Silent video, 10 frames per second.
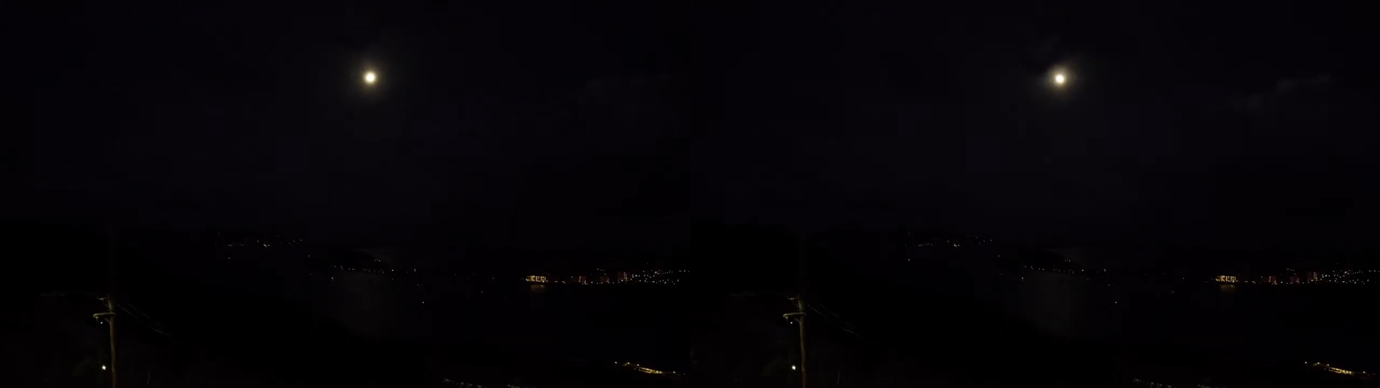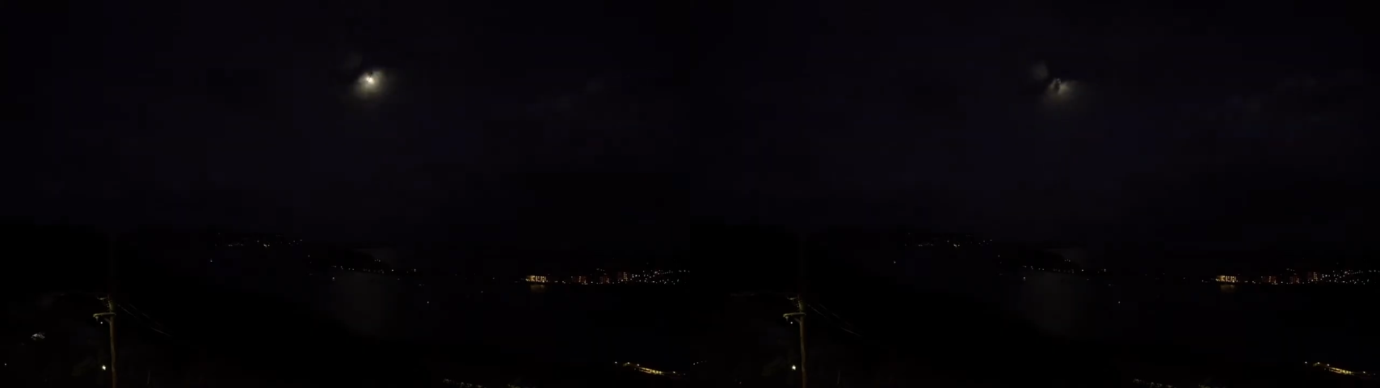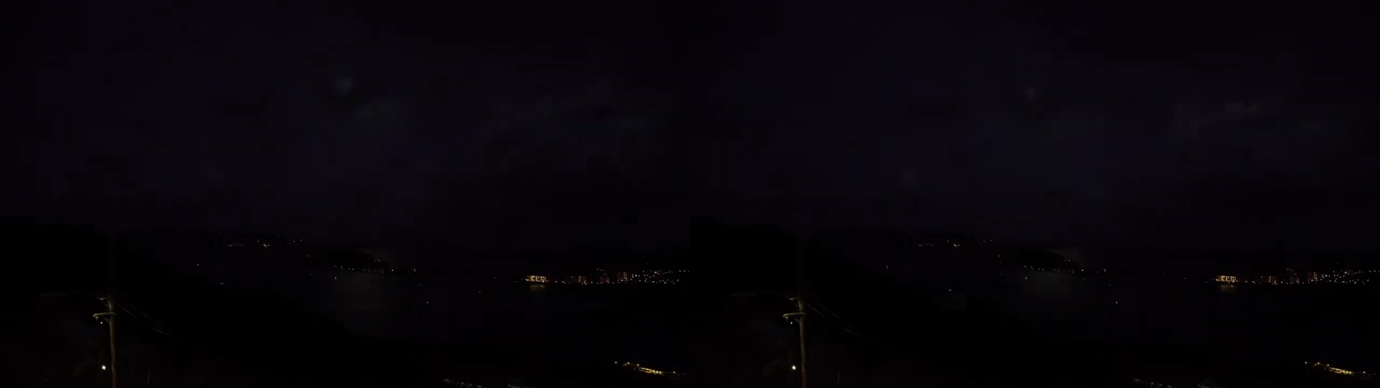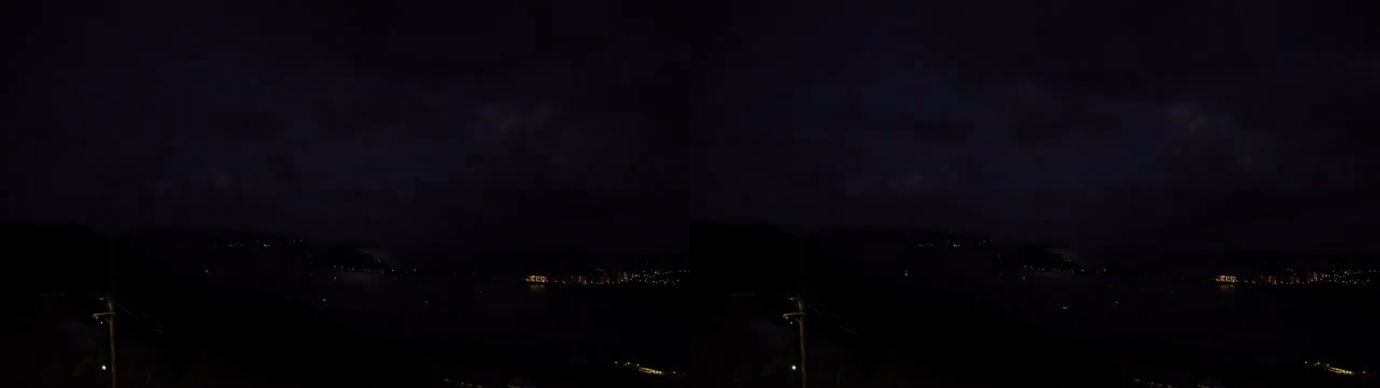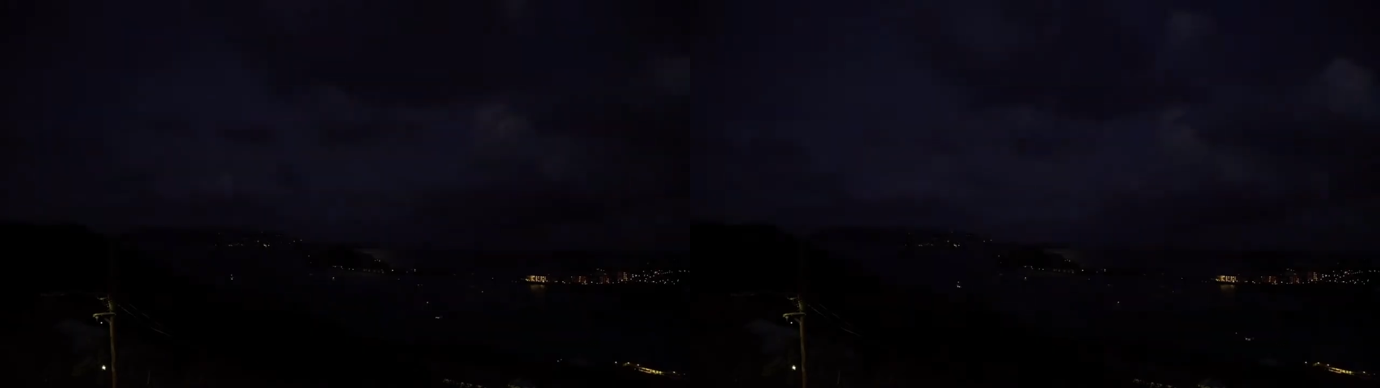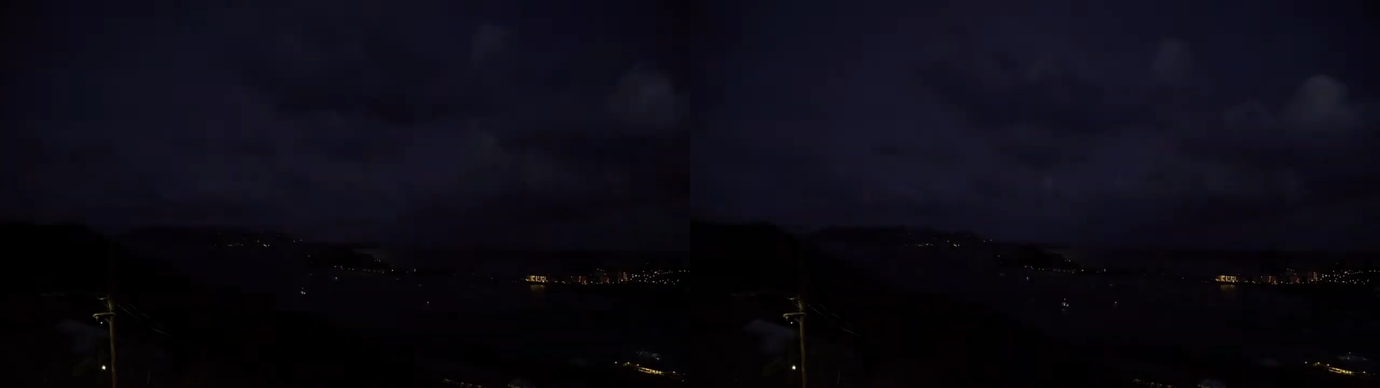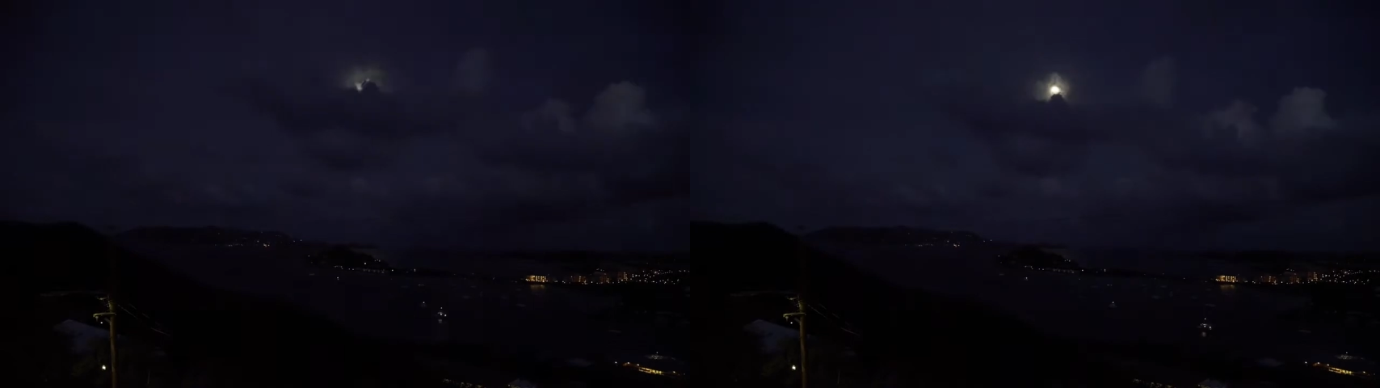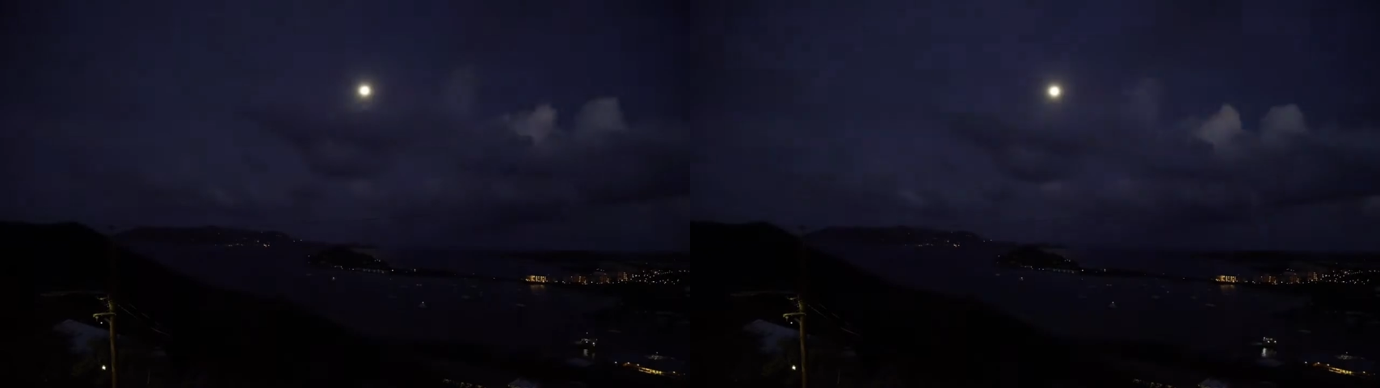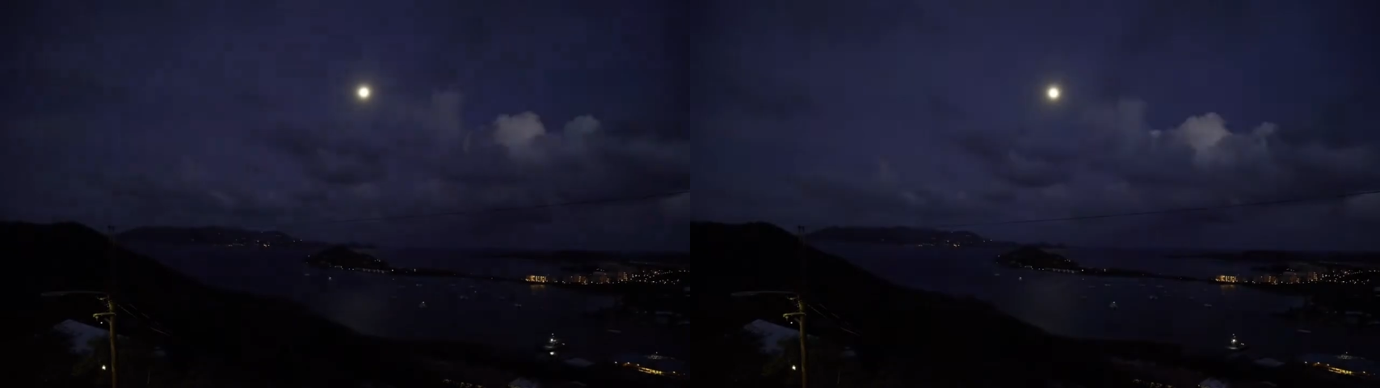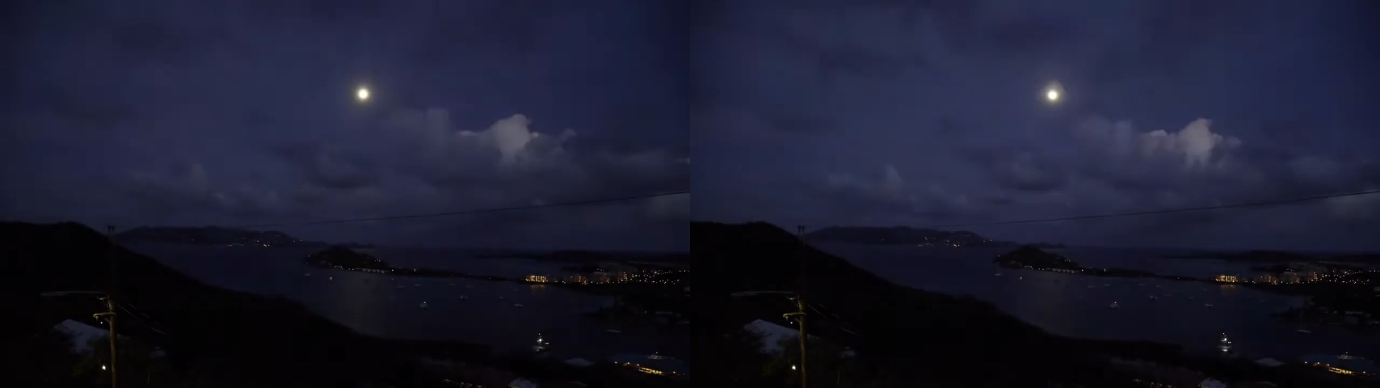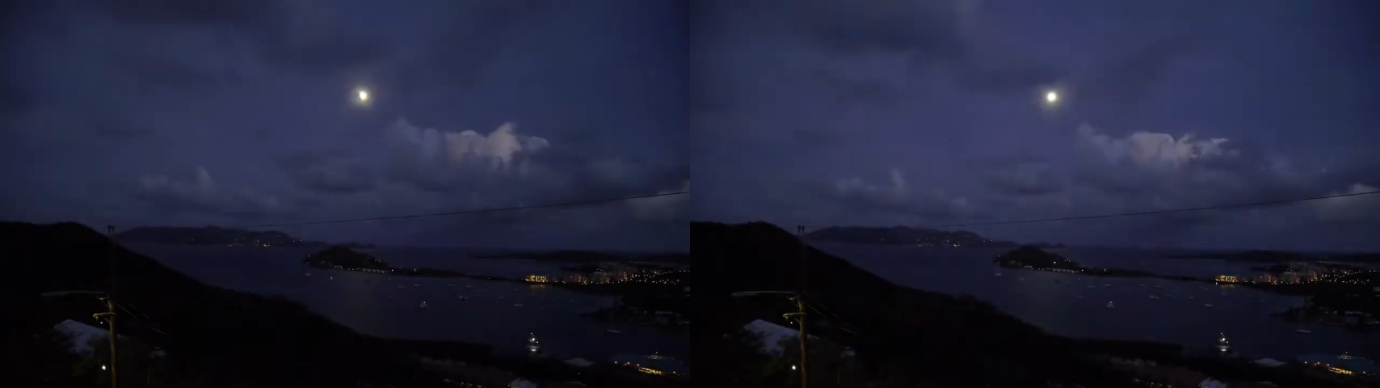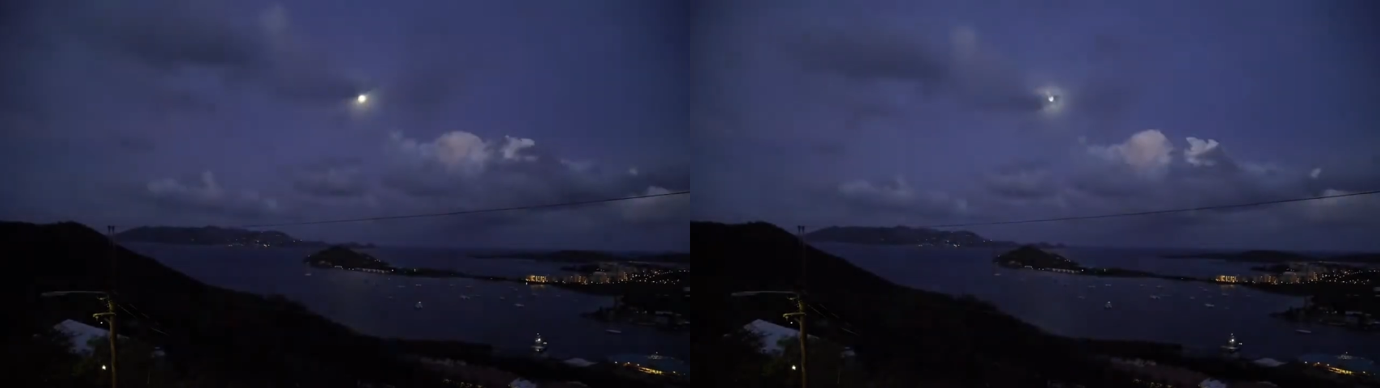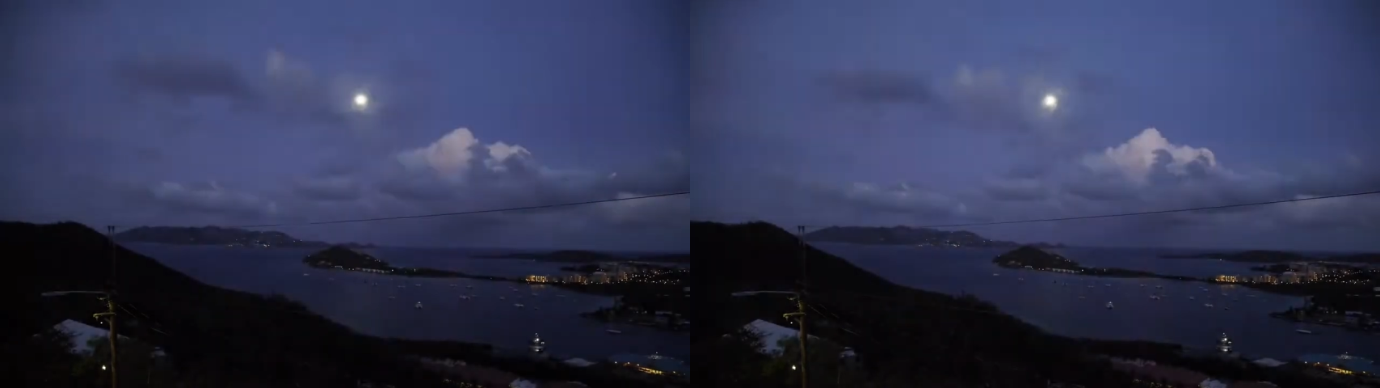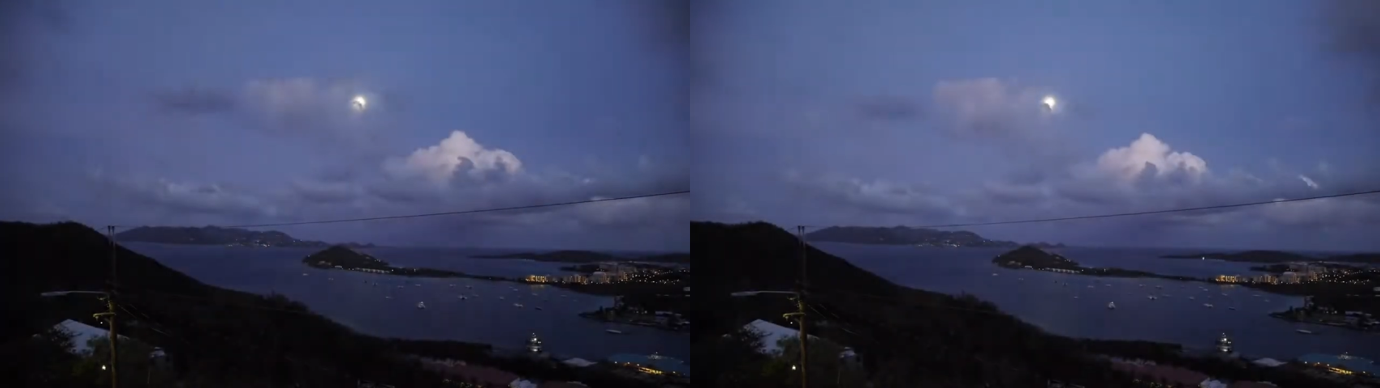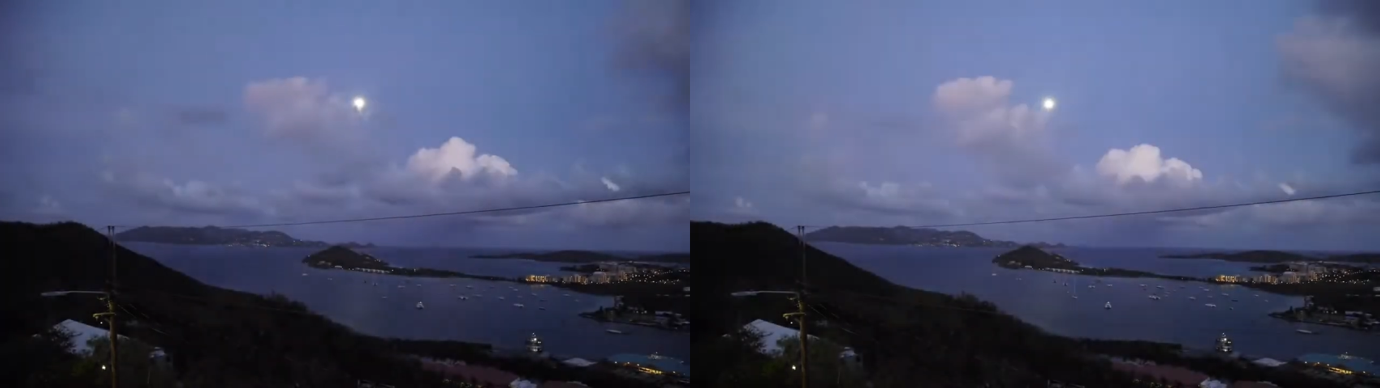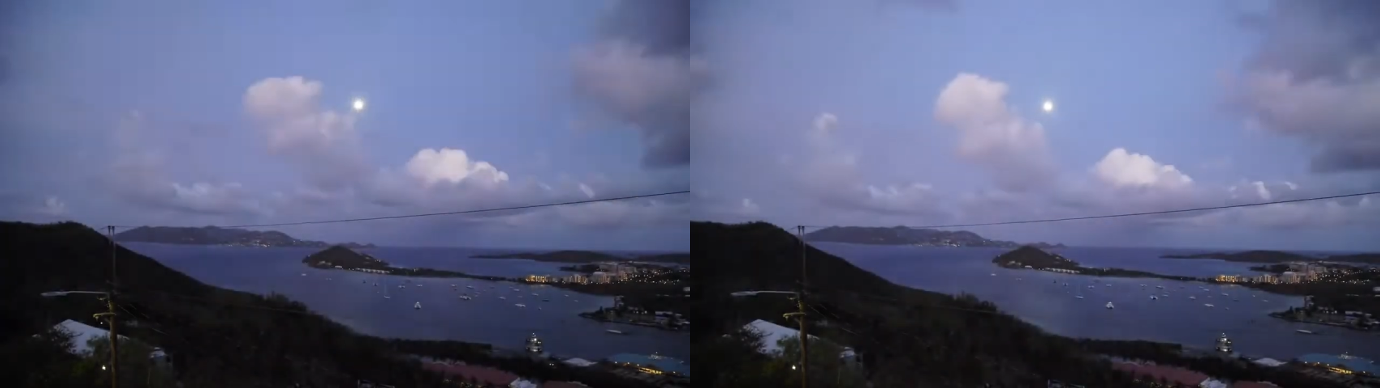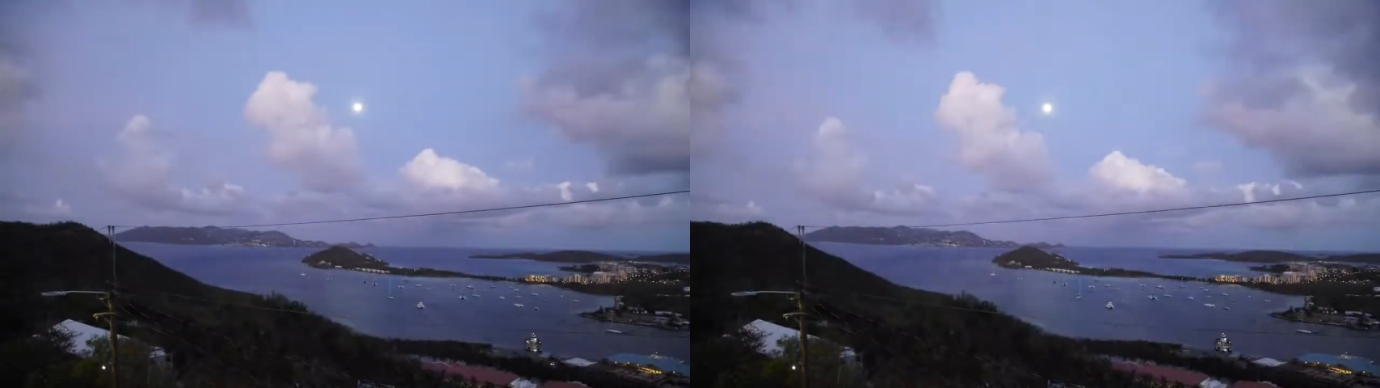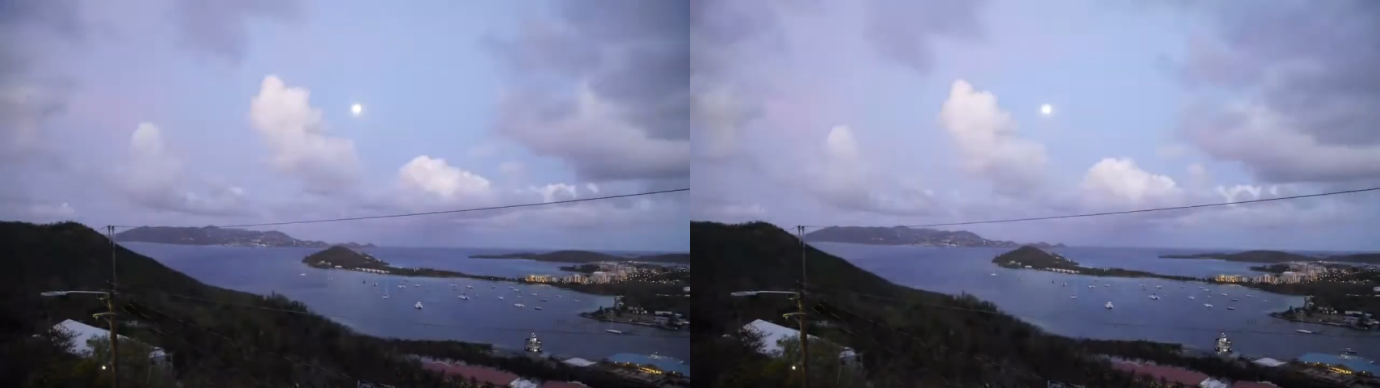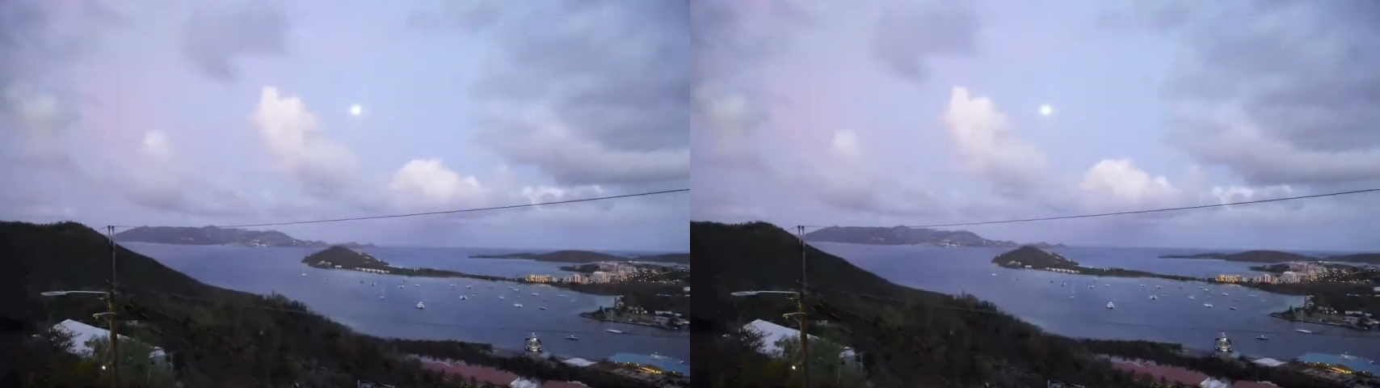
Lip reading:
[unreadable: no face in view]